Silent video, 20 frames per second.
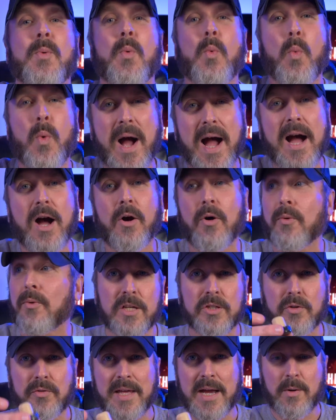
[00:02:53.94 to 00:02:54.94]
wow.
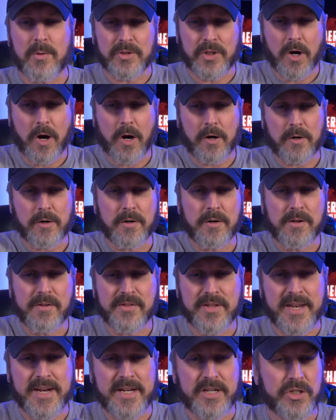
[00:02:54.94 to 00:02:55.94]
So that was harder
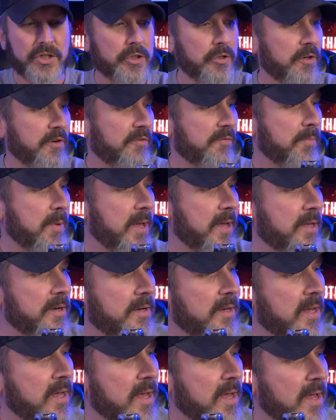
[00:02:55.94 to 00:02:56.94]
than it should have
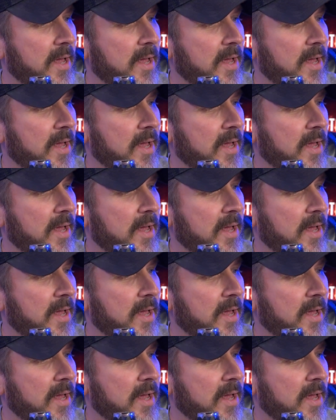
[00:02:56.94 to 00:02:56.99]
been.